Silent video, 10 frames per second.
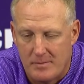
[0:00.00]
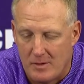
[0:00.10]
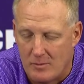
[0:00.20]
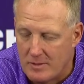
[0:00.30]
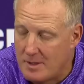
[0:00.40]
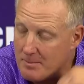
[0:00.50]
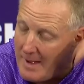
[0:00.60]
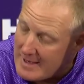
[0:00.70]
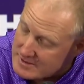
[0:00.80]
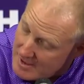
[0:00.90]
you know he
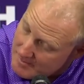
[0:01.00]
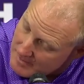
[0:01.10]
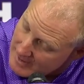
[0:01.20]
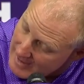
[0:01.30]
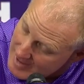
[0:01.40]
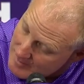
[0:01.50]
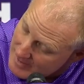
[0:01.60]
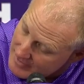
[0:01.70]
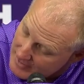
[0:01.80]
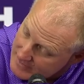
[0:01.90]
backs up Eli,
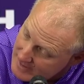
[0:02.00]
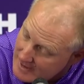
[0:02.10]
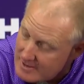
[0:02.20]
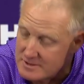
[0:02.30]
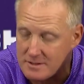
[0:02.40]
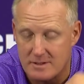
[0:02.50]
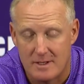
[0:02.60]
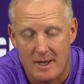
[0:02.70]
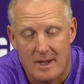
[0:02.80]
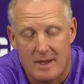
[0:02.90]
but I thought D Hintz
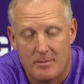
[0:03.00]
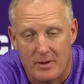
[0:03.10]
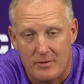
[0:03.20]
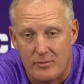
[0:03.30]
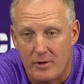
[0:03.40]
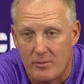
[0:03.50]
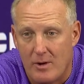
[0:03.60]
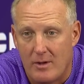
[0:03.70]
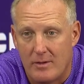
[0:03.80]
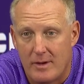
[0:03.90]
uh, played really
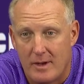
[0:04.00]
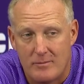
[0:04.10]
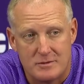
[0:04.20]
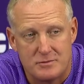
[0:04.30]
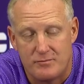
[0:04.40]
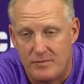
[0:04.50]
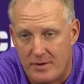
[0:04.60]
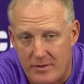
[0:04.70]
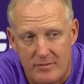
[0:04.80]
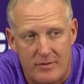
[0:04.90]
well and was
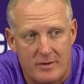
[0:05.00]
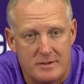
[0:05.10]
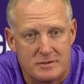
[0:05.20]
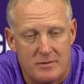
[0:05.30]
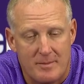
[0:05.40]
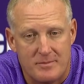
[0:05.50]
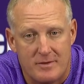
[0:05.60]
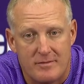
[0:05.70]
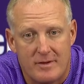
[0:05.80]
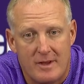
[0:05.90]
very very
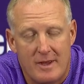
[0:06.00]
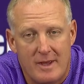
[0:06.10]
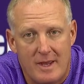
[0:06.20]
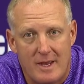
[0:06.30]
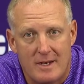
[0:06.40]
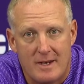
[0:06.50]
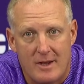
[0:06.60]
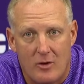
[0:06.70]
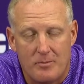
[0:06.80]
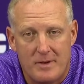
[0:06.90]
disruptive and it
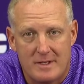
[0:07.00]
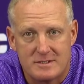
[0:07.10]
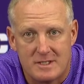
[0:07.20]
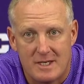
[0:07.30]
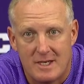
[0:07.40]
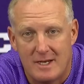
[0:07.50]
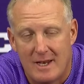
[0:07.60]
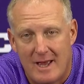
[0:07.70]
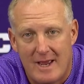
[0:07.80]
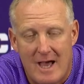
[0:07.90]
helped us to get
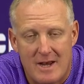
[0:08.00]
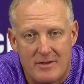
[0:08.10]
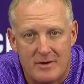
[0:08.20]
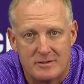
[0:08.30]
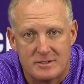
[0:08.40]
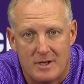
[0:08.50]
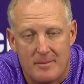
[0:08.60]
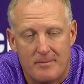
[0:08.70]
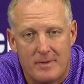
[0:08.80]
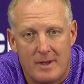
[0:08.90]
Eli out of there
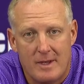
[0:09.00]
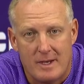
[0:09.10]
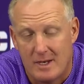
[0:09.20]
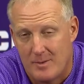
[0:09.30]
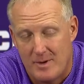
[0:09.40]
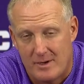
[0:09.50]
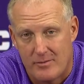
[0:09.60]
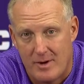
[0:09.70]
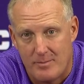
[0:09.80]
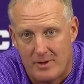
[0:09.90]
some. Eli made a
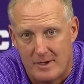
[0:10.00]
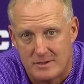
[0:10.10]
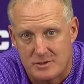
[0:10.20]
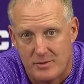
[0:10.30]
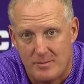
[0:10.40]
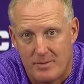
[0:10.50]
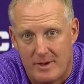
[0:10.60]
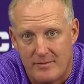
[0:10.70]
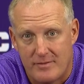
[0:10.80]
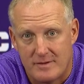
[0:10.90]
great play a screen
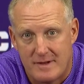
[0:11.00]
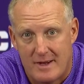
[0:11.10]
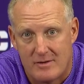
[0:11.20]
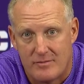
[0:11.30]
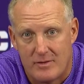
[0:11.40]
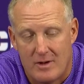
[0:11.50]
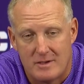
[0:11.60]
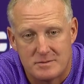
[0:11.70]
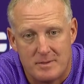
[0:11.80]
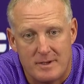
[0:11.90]
play for a tackle for
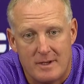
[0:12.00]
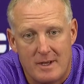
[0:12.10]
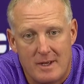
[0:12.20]
loss, but